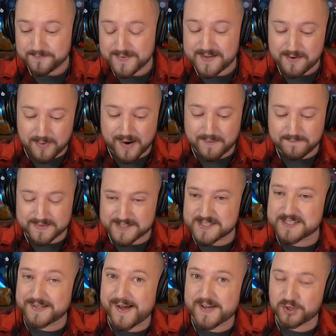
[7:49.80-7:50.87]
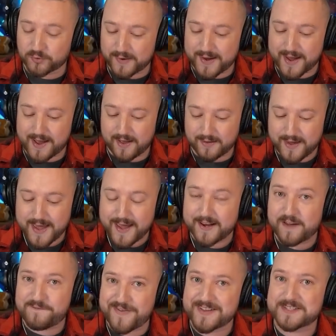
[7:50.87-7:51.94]
you know what? This is Clash Royale,
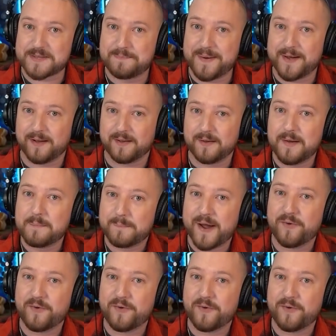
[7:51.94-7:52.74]
and it fits the bill, my